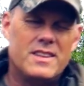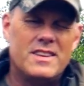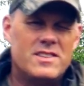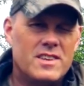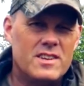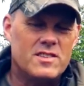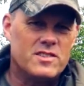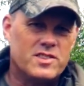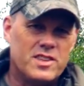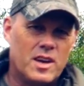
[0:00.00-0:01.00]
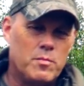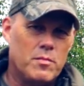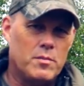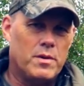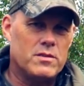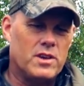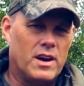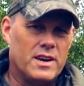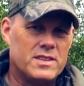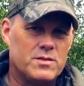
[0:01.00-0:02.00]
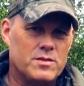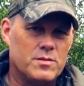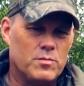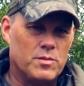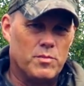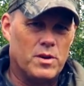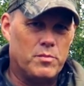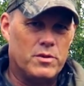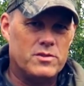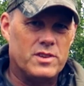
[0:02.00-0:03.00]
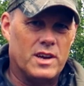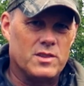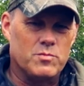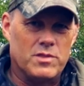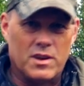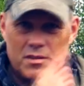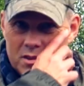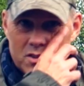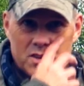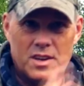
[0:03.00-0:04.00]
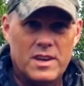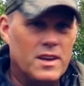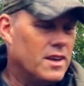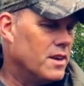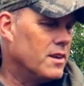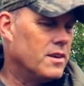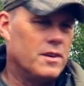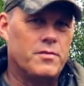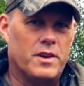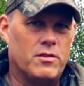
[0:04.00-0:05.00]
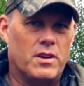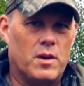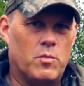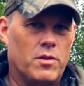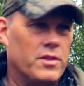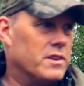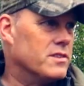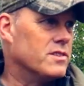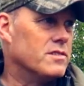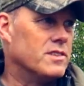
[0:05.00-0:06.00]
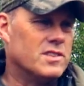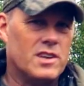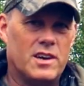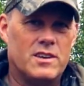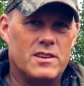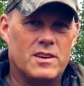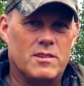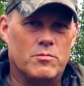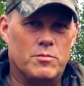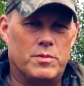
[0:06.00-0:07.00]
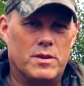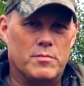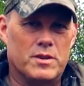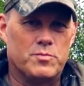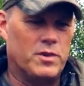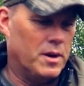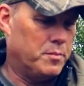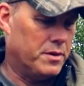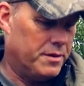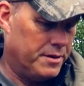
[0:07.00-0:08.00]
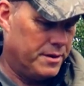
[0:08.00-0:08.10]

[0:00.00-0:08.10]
it is the same about height with monopods as with the others. If I could have one that is this high, I would be much more happier.